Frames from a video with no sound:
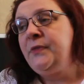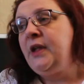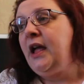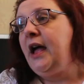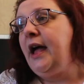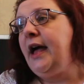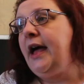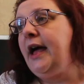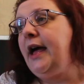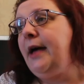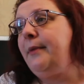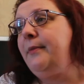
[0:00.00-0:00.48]

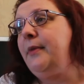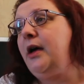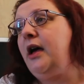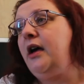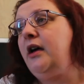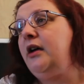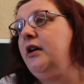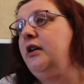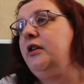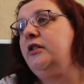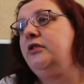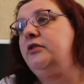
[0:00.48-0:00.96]
Um,
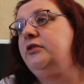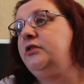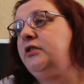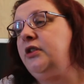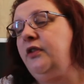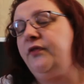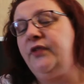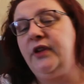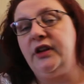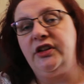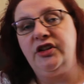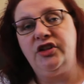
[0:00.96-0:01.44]

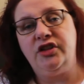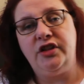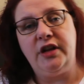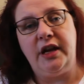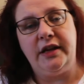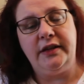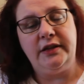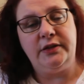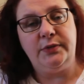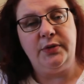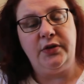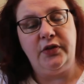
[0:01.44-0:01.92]
don't forget to share
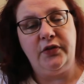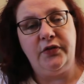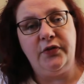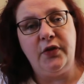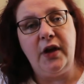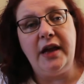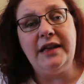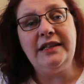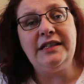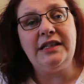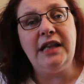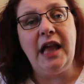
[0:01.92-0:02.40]
this with your
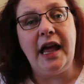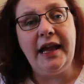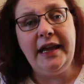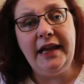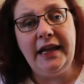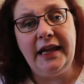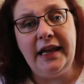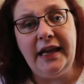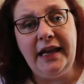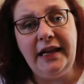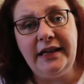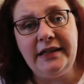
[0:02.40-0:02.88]
friends,
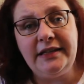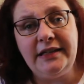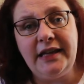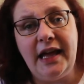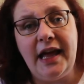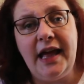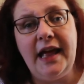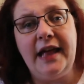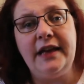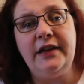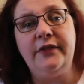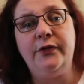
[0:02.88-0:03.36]
like it,
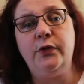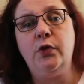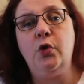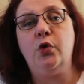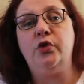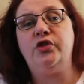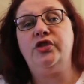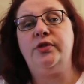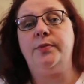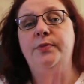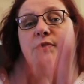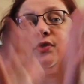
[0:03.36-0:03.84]
and of
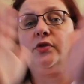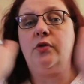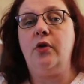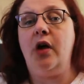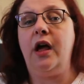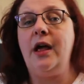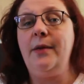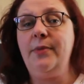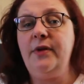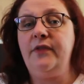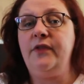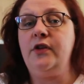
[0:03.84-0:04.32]
course
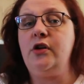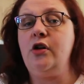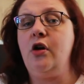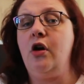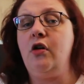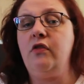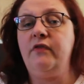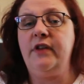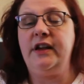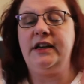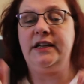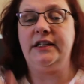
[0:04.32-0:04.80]
subscribe if you're not
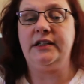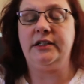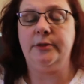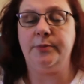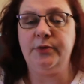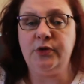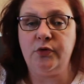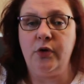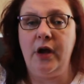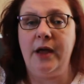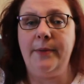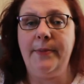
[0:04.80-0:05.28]
already a
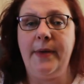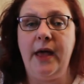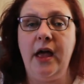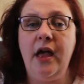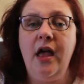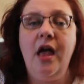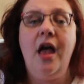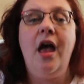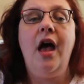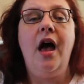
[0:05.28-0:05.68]
subscriber.